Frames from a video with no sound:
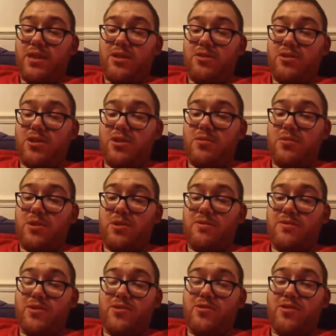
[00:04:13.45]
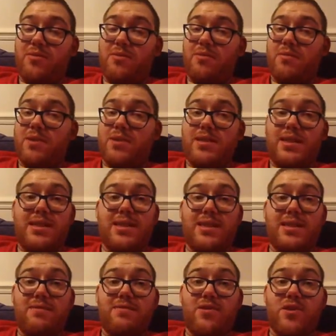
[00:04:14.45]
It's going to be good for Strowman because that's
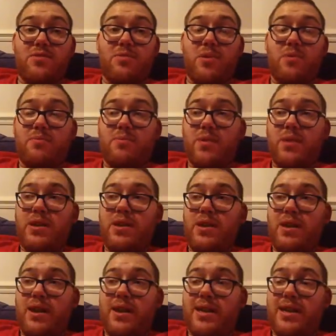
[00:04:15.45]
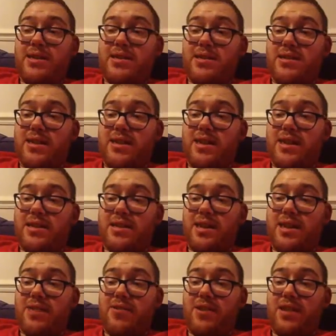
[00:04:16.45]
his first bump, and he gets to say that
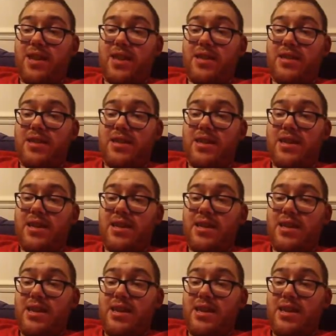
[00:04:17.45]
Taker and Kane did it.